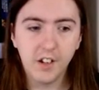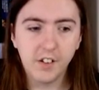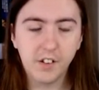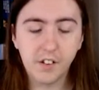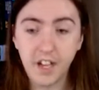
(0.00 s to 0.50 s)

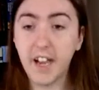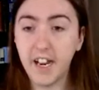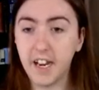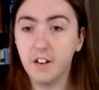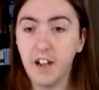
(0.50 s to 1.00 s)

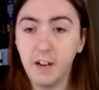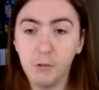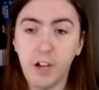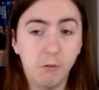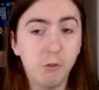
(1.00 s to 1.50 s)
today? How
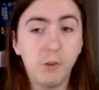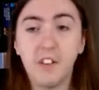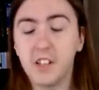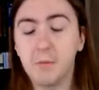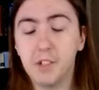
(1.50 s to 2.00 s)
would we
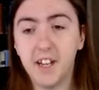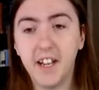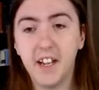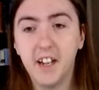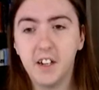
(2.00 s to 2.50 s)
write them
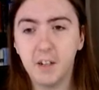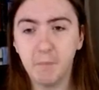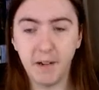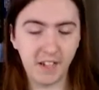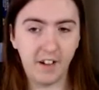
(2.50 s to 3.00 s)
today
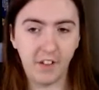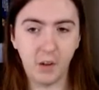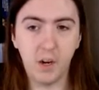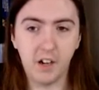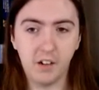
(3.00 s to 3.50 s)
compared to how they
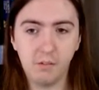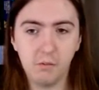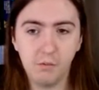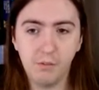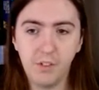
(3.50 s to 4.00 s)
were
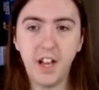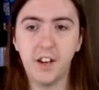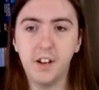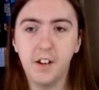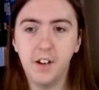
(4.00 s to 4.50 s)

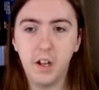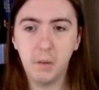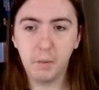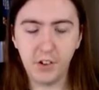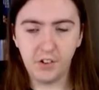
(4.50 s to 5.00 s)
then?
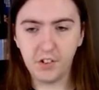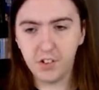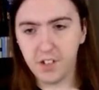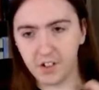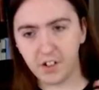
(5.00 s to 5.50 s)
Because
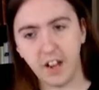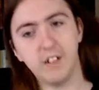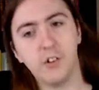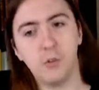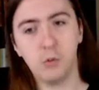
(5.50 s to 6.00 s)
these
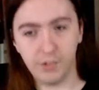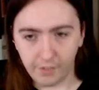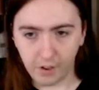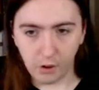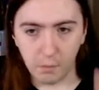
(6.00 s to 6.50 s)
characters all
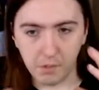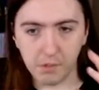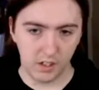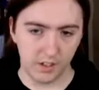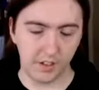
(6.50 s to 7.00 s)
conform
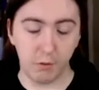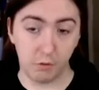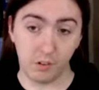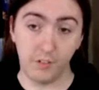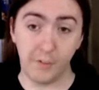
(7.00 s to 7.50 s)

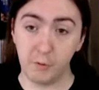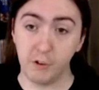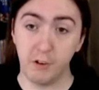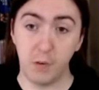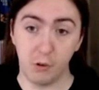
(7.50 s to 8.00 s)
to
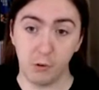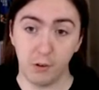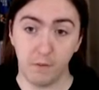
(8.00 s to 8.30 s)
a mould.